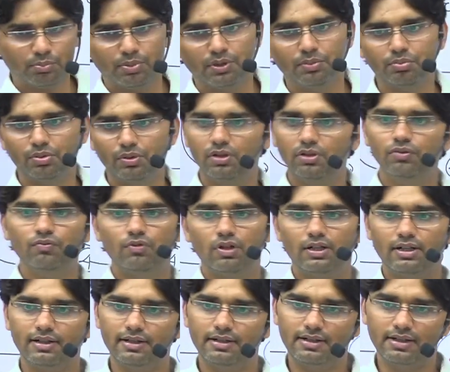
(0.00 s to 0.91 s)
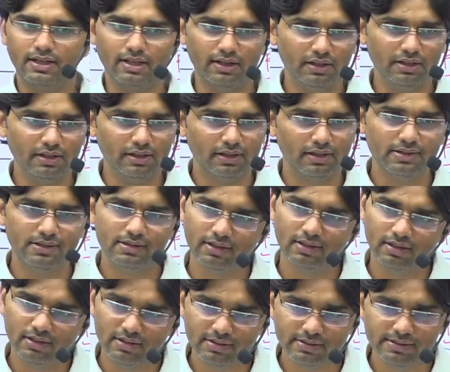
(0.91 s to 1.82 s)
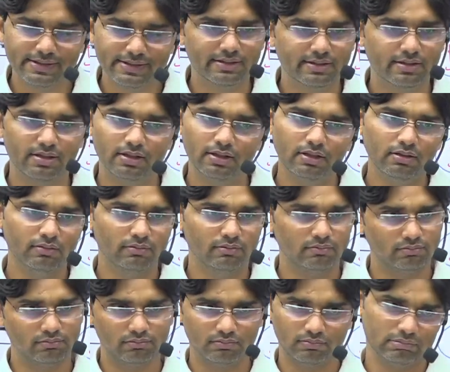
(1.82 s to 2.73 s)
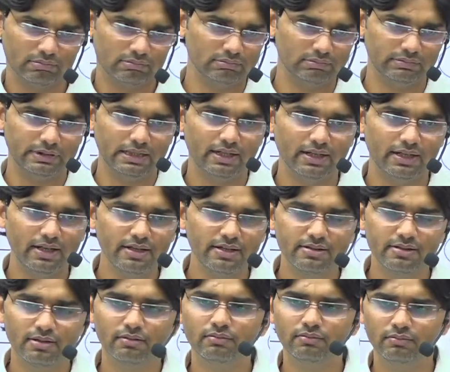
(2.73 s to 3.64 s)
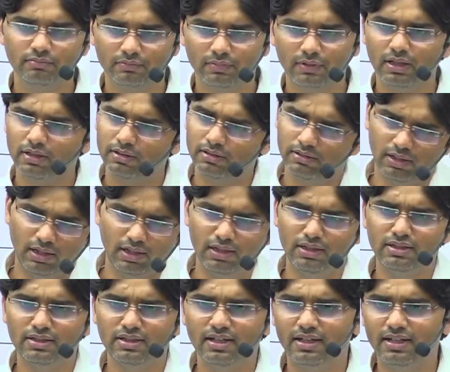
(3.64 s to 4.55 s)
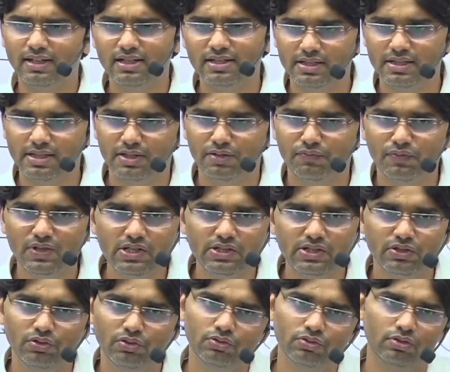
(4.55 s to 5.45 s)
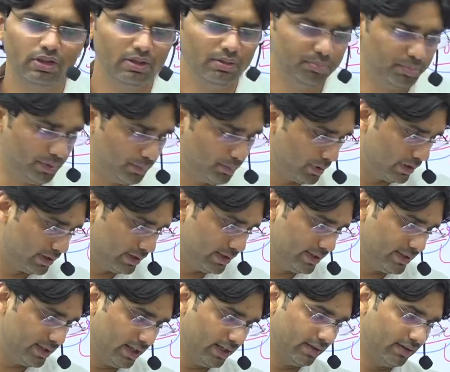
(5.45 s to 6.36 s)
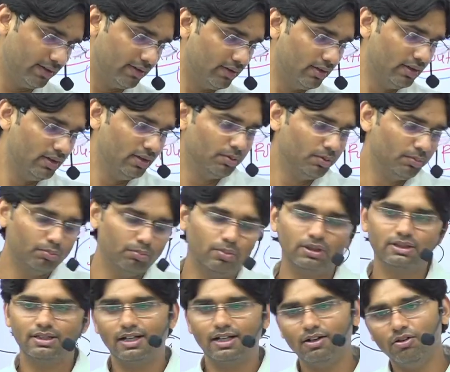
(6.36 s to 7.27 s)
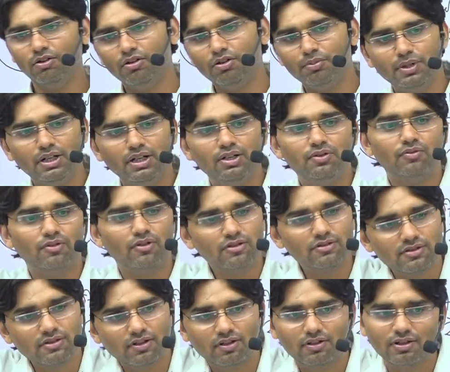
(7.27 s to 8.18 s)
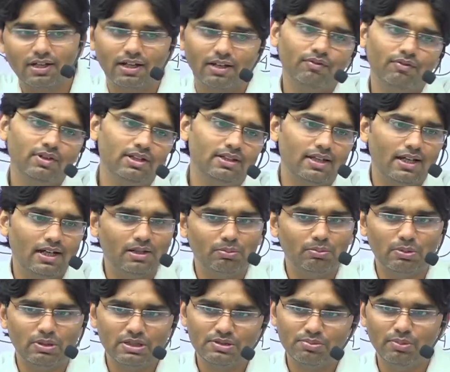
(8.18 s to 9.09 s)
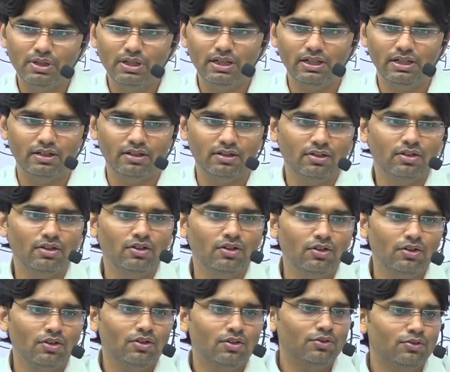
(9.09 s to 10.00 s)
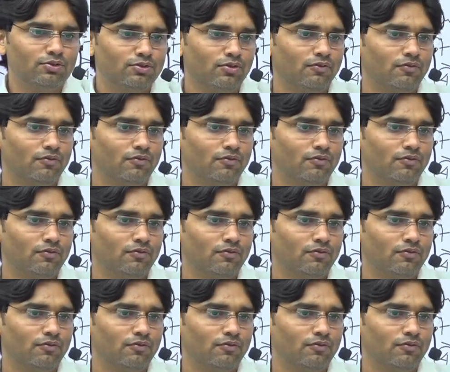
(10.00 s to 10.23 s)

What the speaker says: people were retiring in their 60, that is in the age in which usually people retire. But the government was not having that much money. So